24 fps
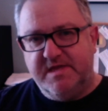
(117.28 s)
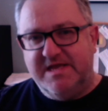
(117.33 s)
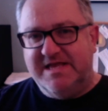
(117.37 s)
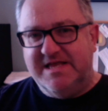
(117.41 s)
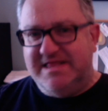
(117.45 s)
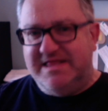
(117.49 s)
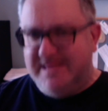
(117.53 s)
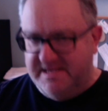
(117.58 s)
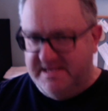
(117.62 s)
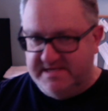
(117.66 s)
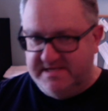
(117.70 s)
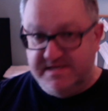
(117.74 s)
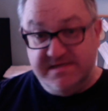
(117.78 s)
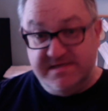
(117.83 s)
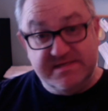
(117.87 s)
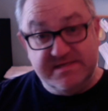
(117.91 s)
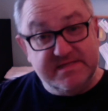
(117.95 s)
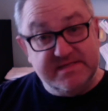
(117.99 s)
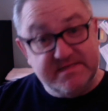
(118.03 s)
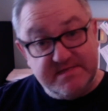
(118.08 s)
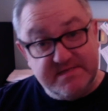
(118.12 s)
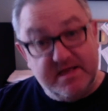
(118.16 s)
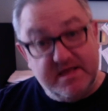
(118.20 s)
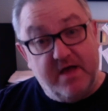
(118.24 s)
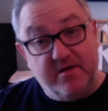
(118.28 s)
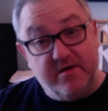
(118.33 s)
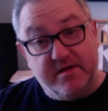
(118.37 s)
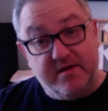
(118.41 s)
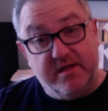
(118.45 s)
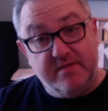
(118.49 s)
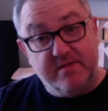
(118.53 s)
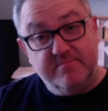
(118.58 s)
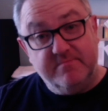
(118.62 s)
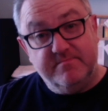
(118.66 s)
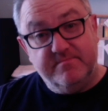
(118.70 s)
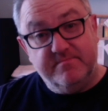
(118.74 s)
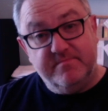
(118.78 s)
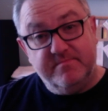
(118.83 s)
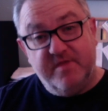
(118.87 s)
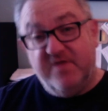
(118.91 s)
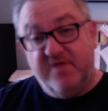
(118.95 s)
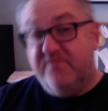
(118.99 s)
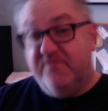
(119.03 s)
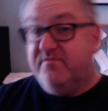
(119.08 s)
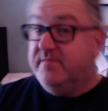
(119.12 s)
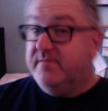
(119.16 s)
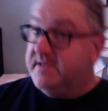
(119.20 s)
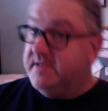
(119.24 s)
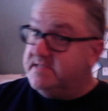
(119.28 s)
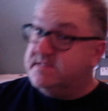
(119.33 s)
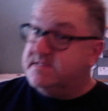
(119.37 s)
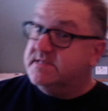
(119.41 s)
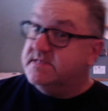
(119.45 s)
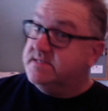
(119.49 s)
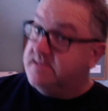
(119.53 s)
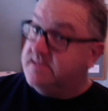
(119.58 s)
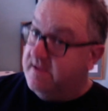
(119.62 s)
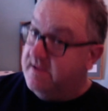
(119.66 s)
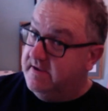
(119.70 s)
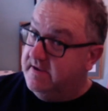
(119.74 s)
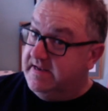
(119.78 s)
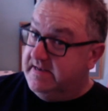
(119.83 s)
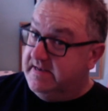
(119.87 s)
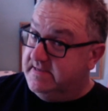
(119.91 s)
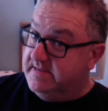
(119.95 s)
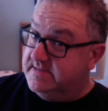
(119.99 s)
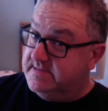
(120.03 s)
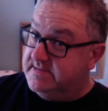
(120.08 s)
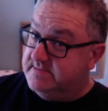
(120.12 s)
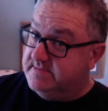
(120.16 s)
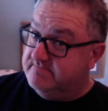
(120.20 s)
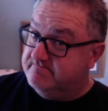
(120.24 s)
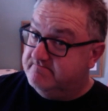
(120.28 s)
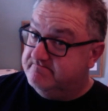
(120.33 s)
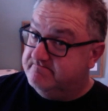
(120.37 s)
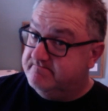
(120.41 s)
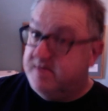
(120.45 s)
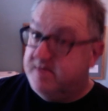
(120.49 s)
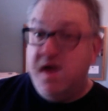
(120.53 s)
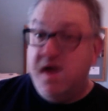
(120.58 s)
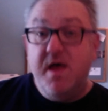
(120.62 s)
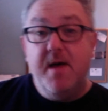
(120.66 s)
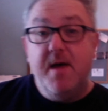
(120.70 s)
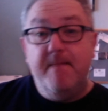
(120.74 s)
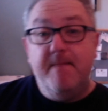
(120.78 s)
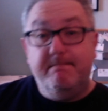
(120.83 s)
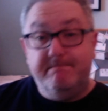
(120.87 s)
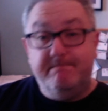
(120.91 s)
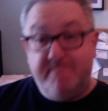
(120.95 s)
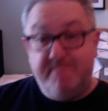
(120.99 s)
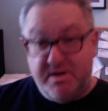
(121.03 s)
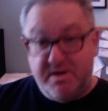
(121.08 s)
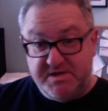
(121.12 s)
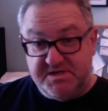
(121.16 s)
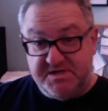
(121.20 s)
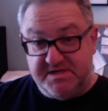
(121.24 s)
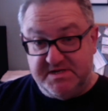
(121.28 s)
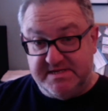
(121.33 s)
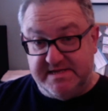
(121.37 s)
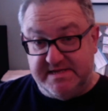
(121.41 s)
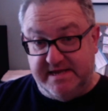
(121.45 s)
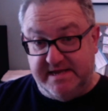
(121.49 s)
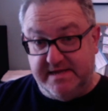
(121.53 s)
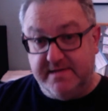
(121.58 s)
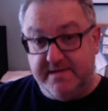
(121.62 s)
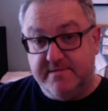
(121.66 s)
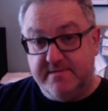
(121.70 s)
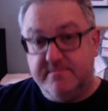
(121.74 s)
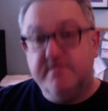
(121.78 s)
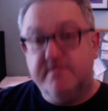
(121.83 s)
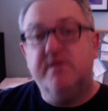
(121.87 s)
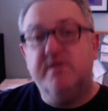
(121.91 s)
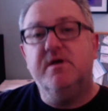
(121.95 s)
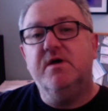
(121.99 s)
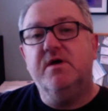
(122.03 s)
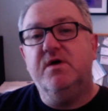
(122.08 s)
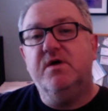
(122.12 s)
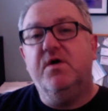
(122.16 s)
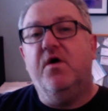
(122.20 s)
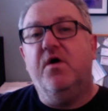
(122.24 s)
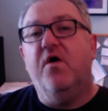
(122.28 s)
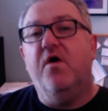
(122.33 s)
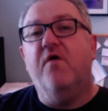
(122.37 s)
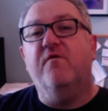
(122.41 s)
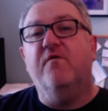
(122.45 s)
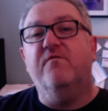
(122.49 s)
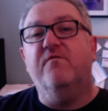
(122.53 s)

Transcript: this is the saga of Mr. Tyler's purchasing of